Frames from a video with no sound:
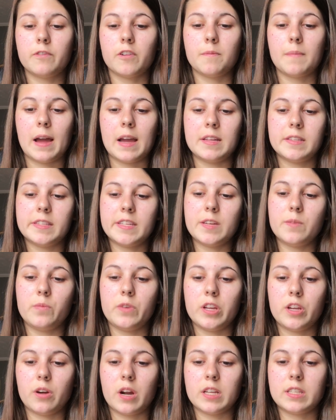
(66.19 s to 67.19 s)
For my team,
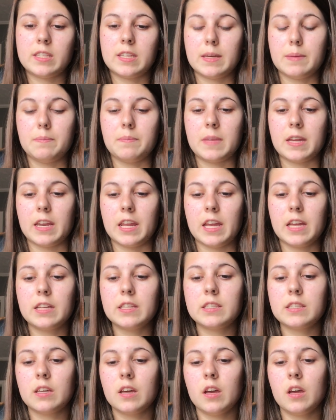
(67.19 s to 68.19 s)
we do our team meetings,